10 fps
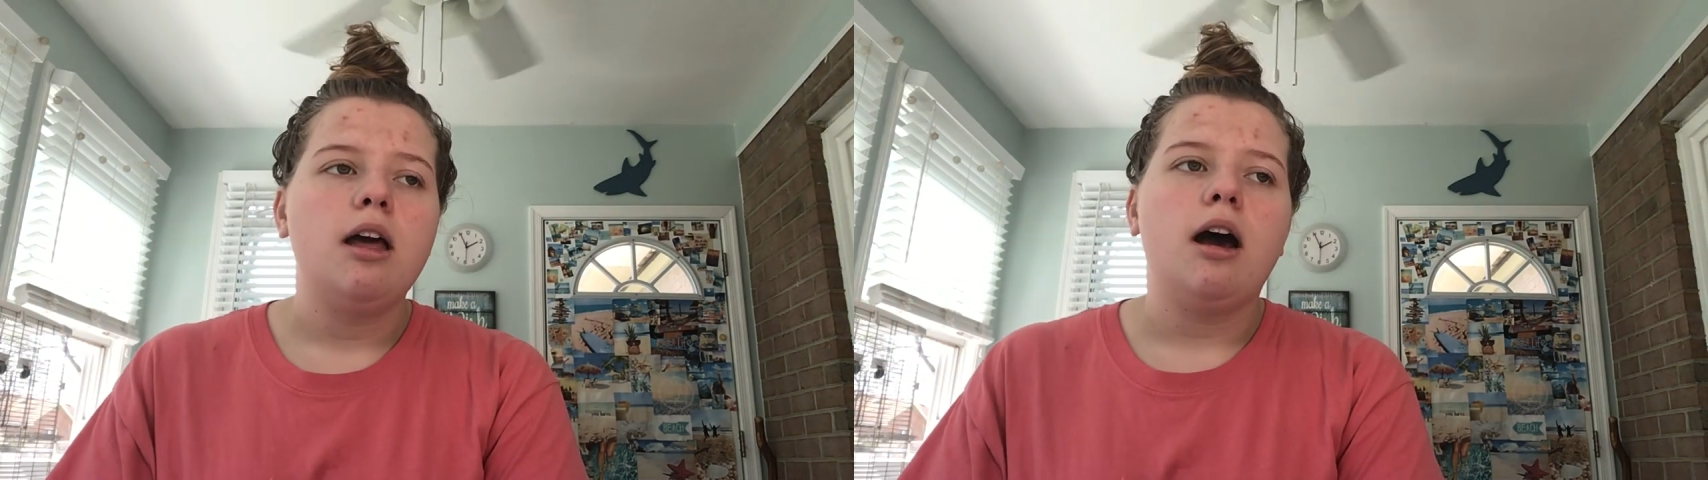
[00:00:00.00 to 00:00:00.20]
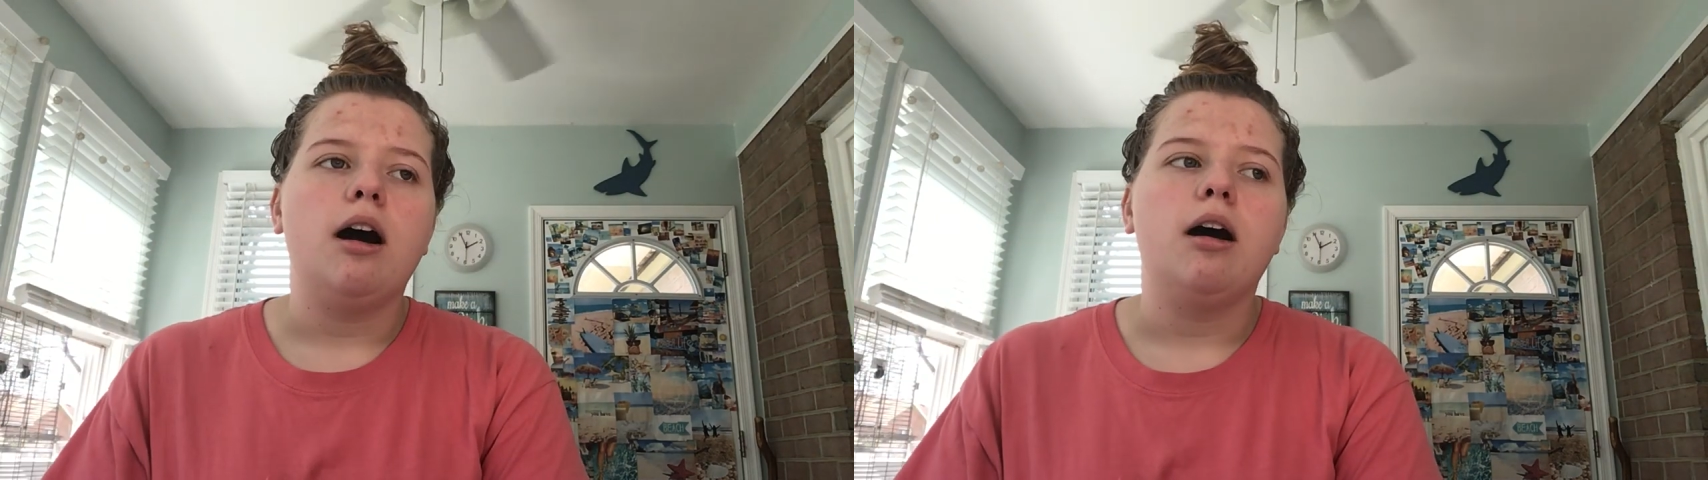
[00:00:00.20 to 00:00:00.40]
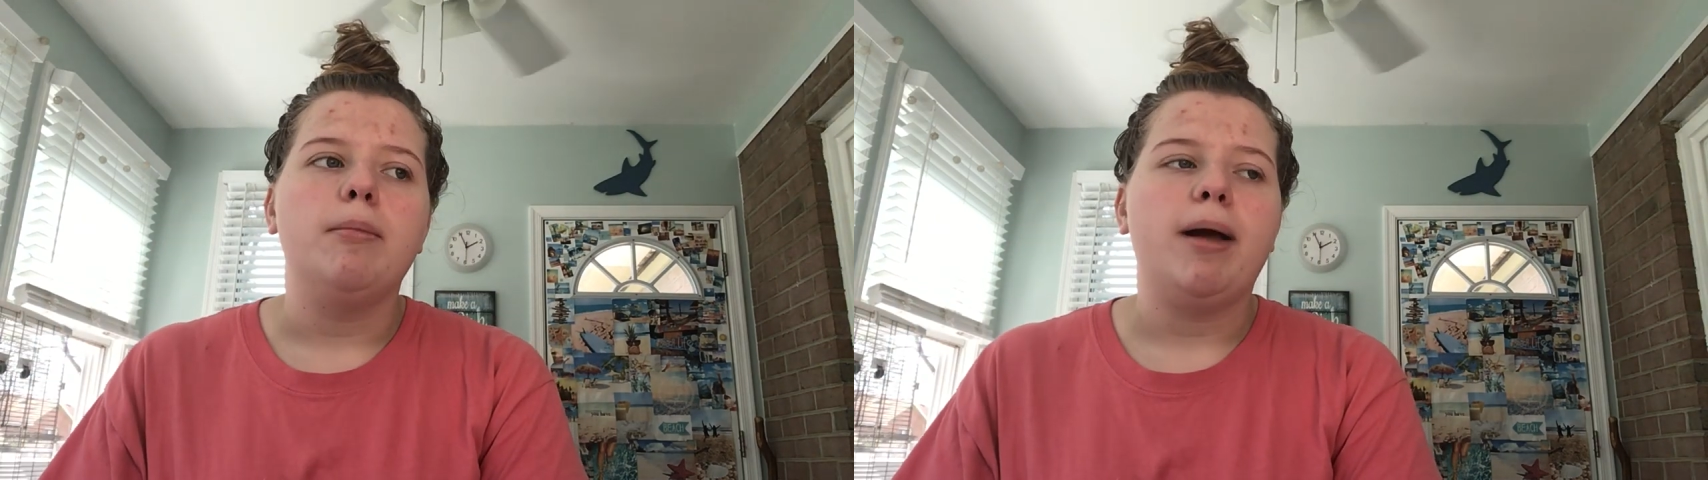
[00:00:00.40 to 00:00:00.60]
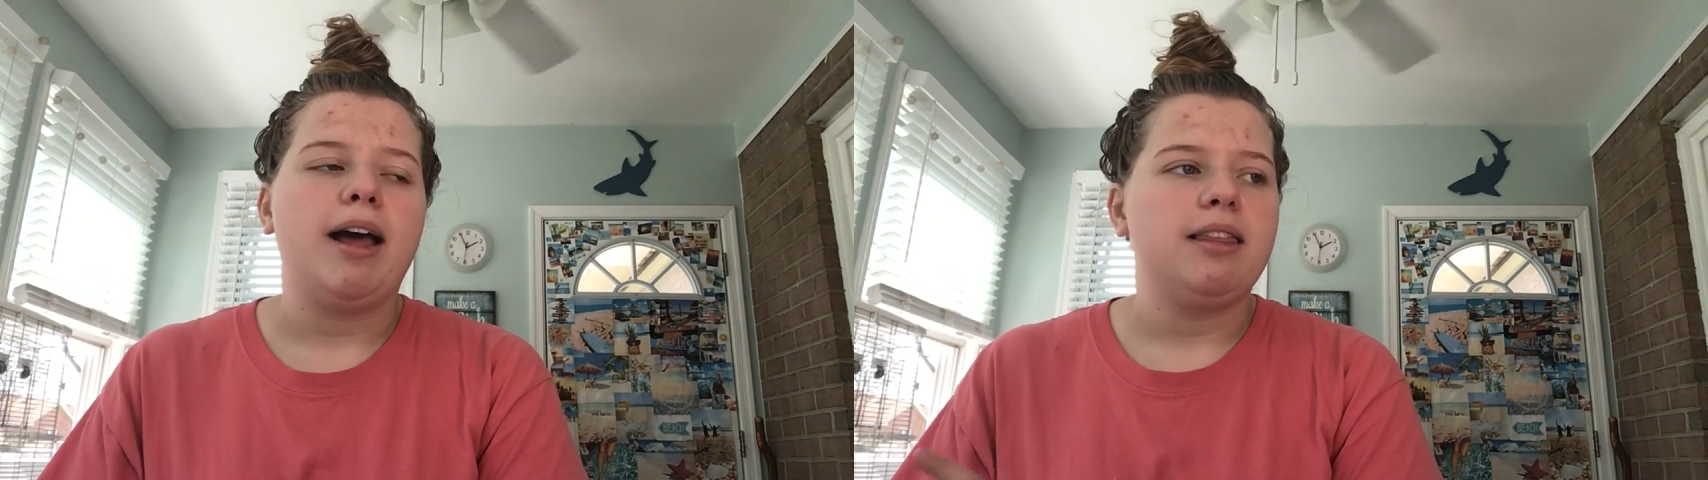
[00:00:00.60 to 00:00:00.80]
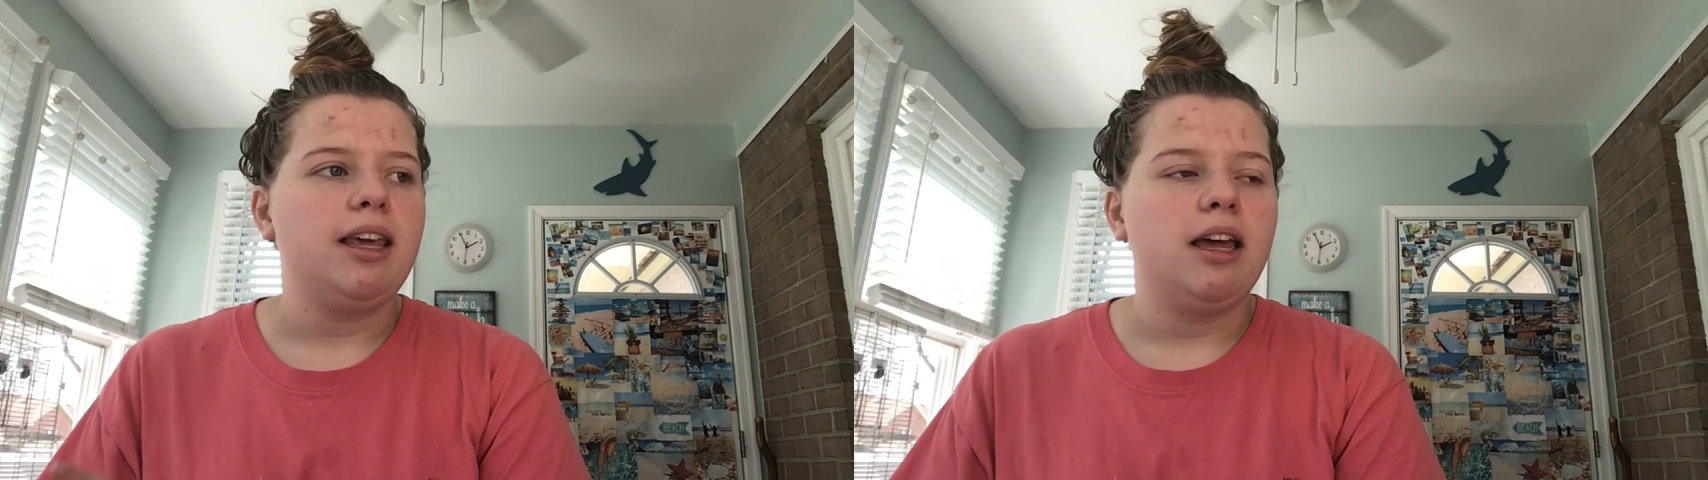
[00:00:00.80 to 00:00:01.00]

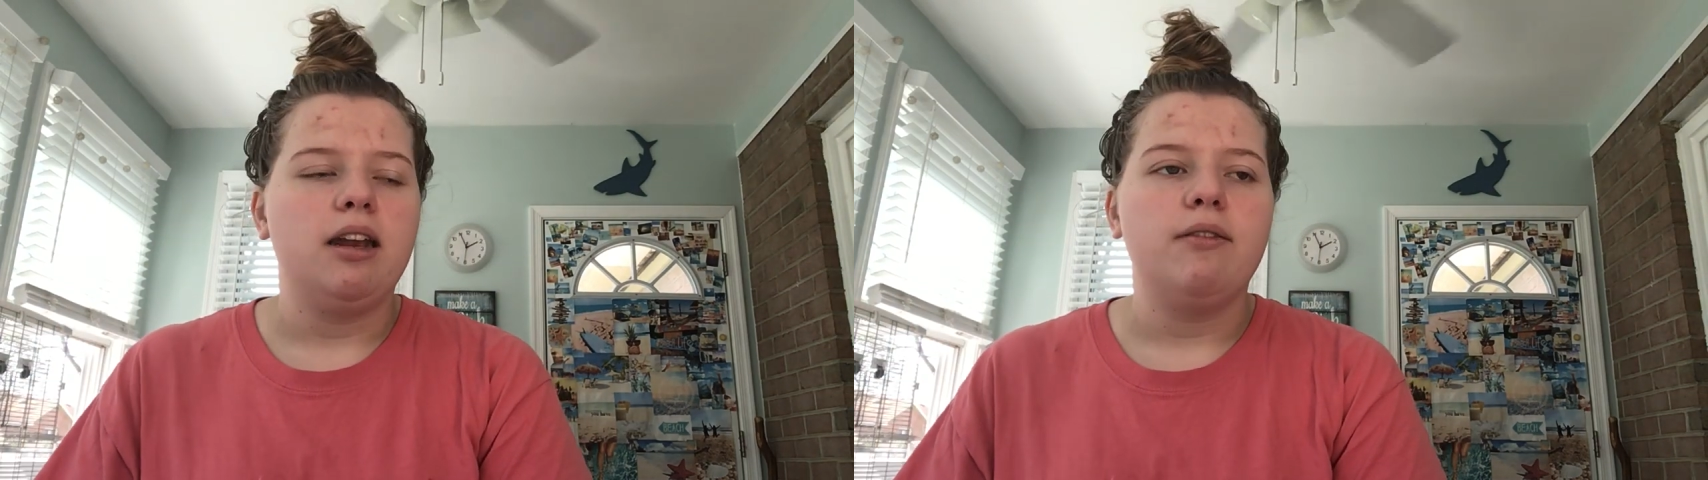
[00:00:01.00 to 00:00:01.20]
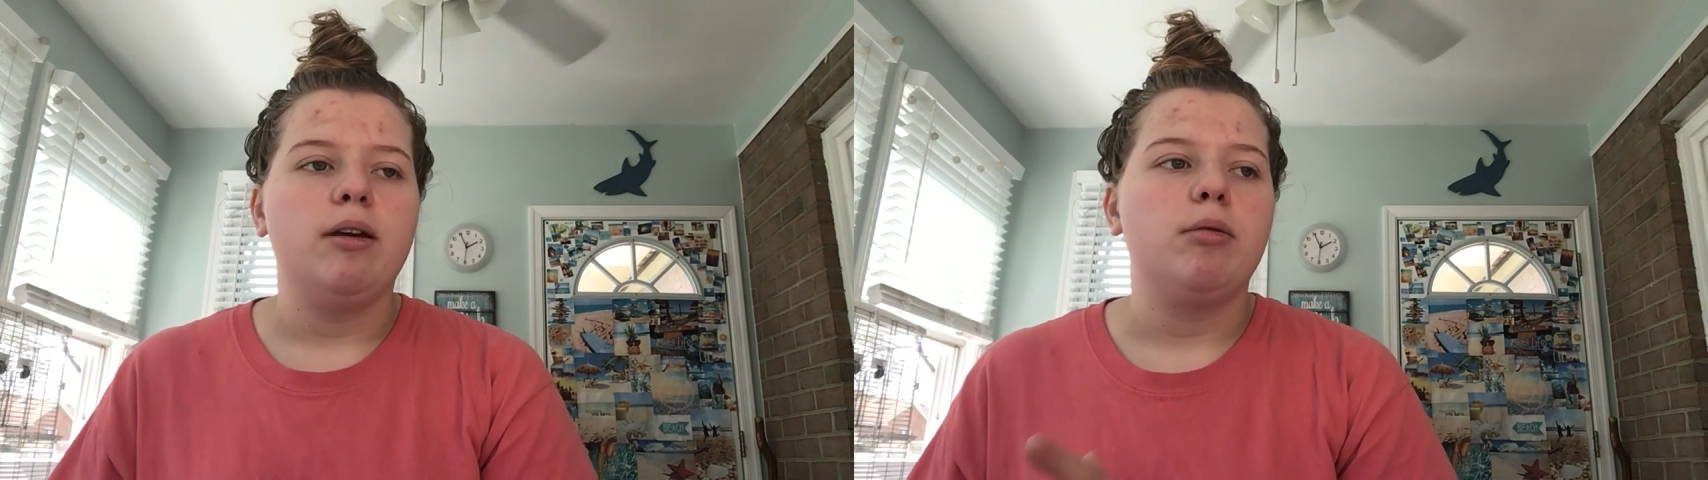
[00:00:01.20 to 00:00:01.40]
At the end of it,